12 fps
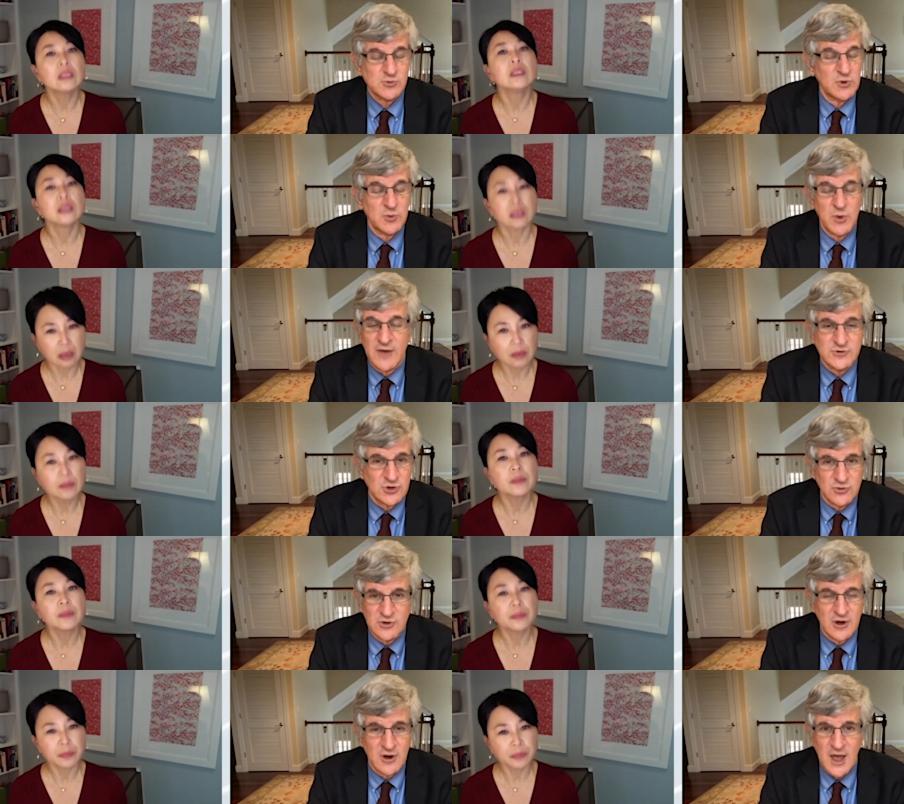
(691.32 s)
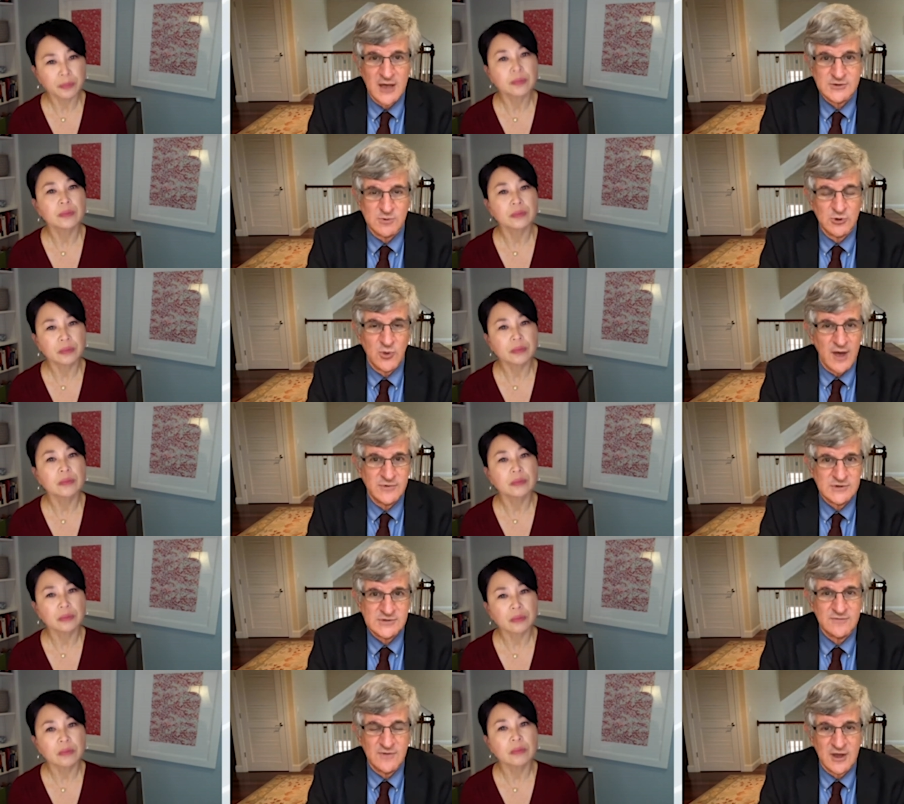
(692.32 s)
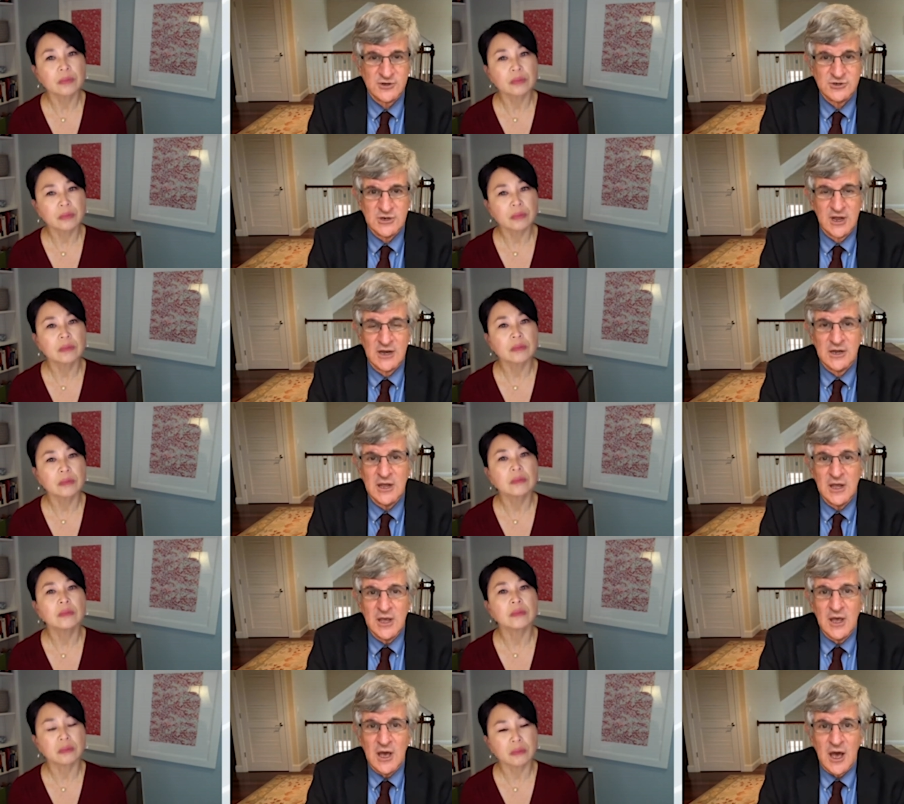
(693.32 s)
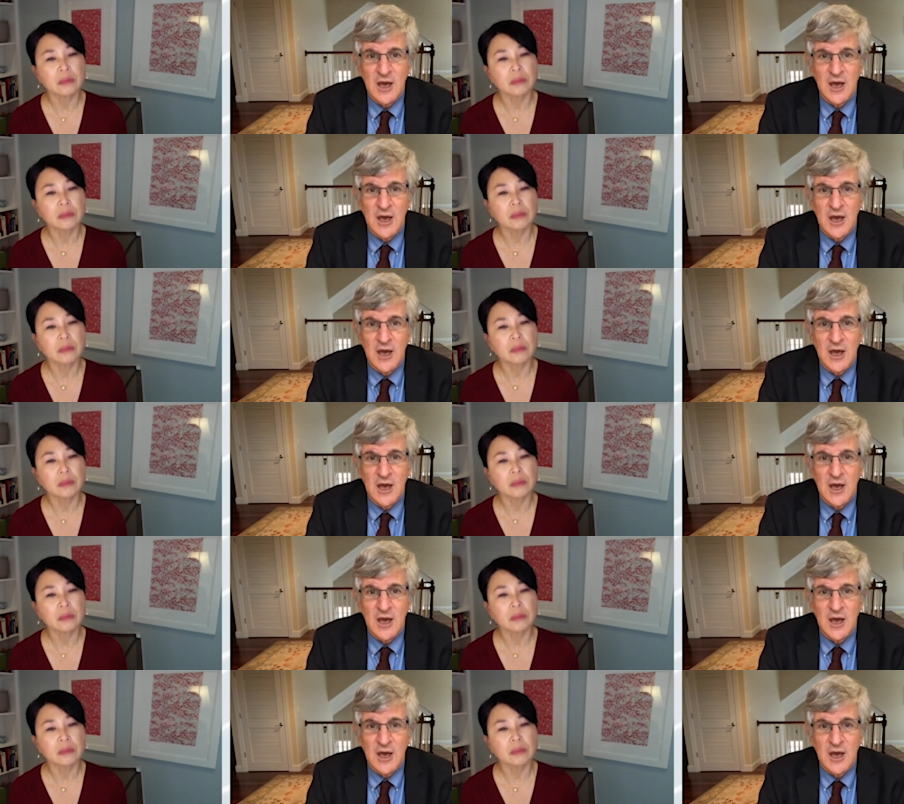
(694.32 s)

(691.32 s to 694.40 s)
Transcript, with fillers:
Speaker 1: week. We have children in our hospital who have this infection. And yeah. Hmm.